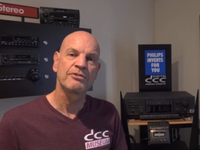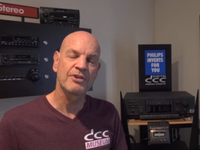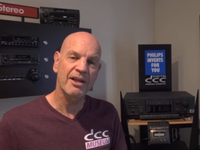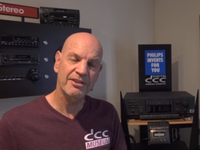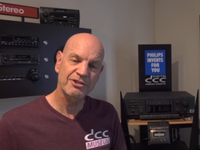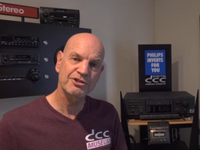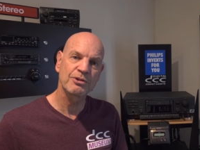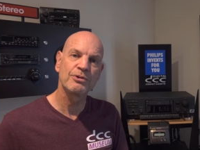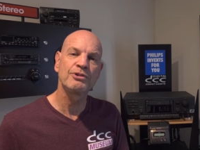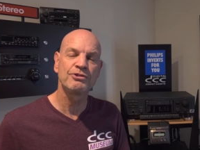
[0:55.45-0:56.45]
Rather than
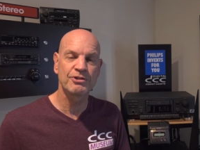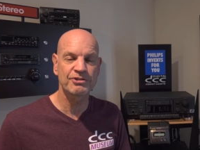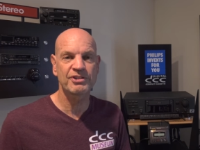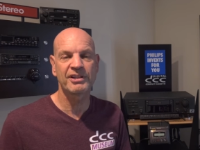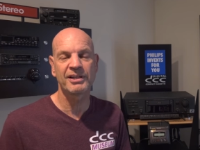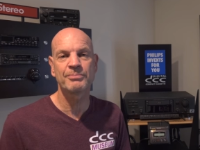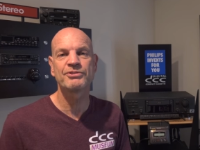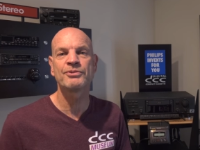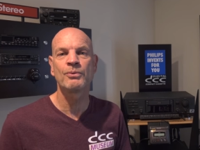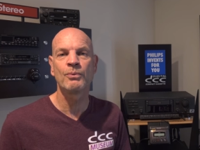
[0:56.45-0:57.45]
showing you just the
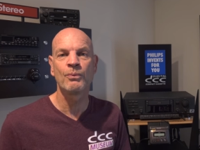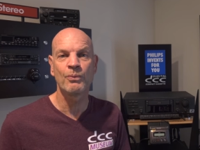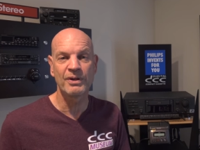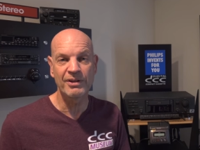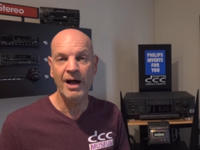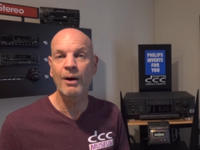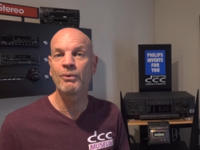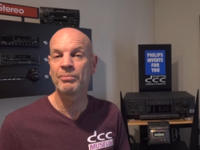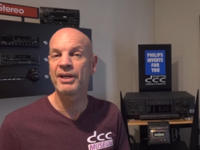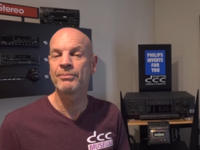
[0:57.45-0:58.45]
clips, we now
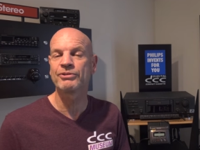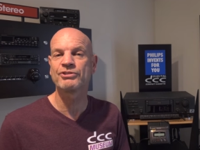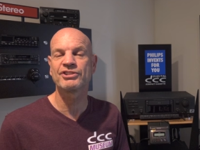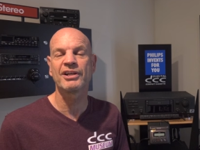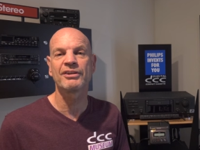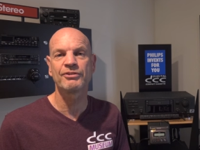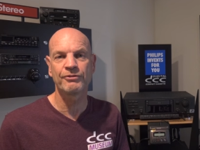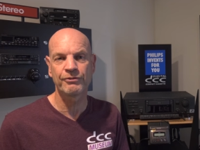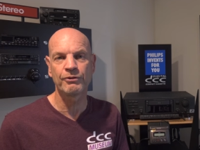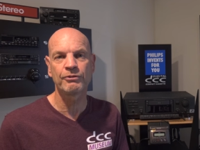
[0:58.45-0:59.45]
will be able to share the
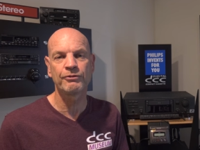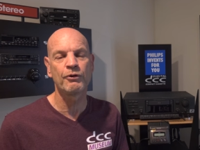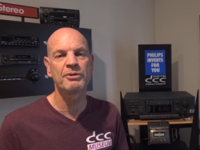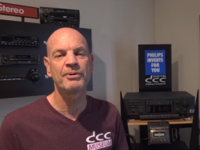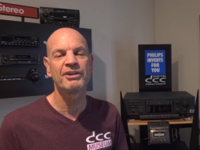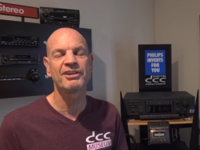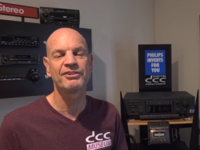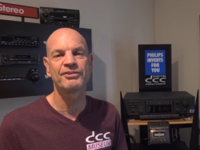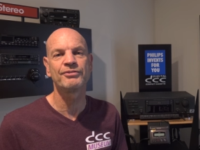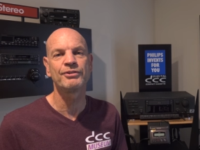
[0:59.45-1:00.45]
full 40 minute
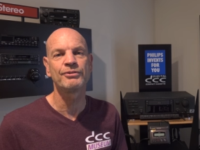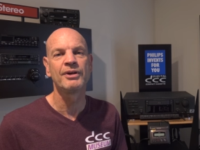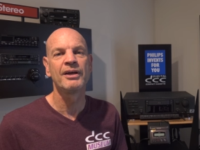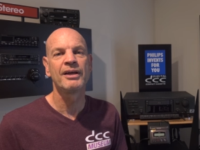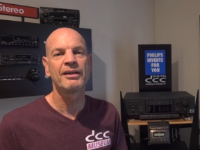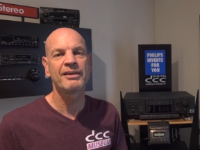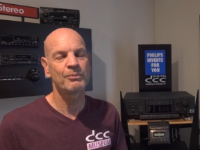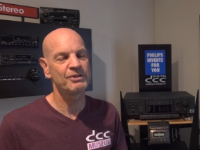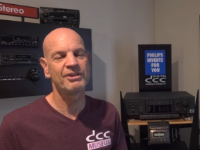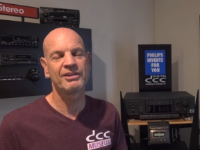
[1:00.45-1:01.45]
interview
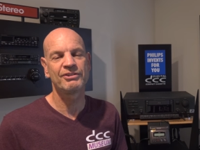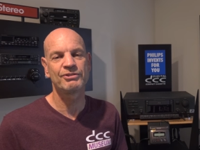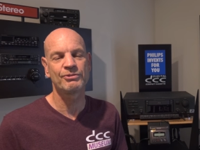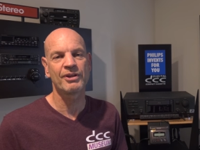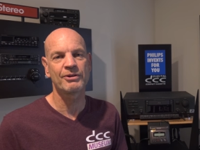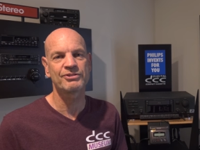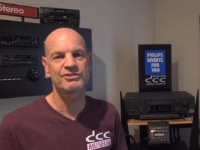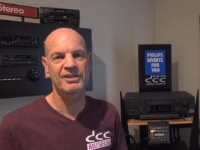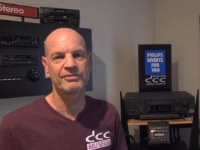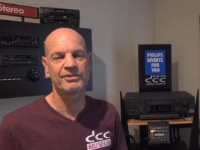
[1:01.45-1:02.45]
that we did in
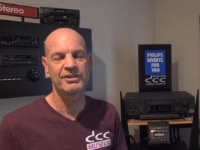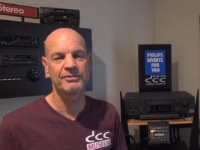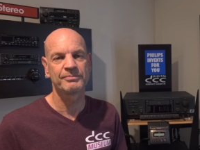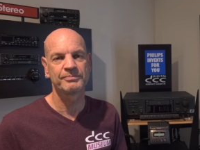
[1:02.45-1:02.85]
2017.